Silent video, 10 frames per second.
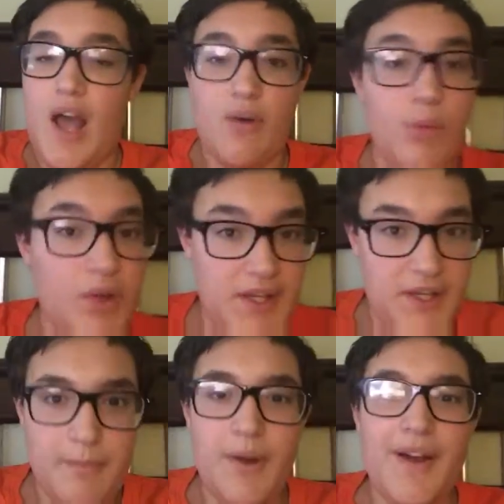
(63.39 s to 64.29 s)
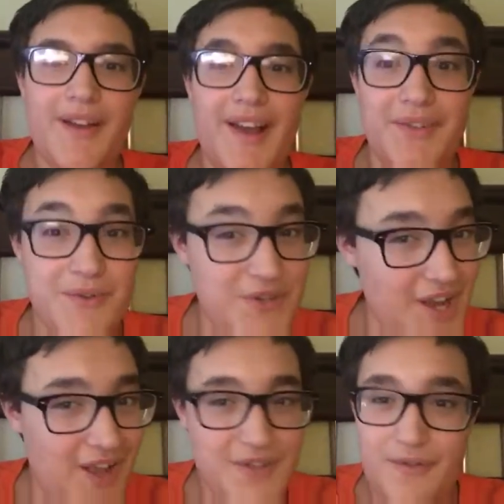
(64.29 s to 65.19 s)
I will a bug. I'll do
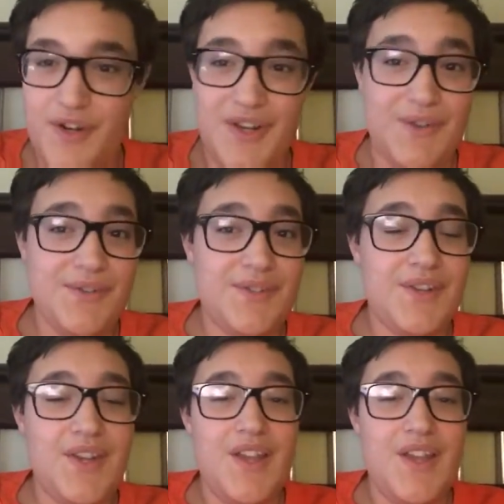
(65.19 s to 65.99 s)
challenge videos.